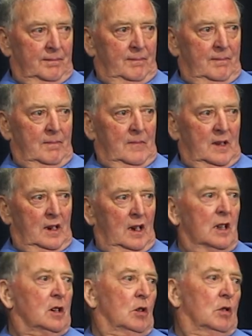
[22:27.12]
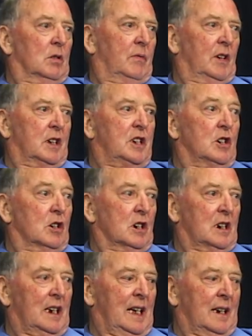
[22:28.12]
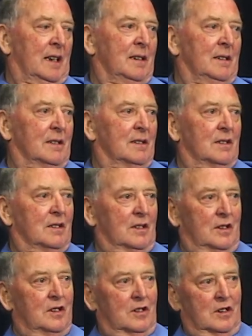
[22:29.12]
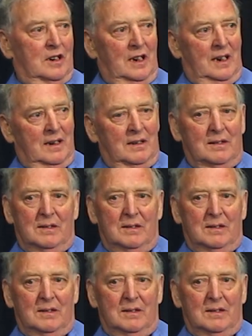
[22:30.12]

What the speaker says: I need to look at this now for, yes, exactly.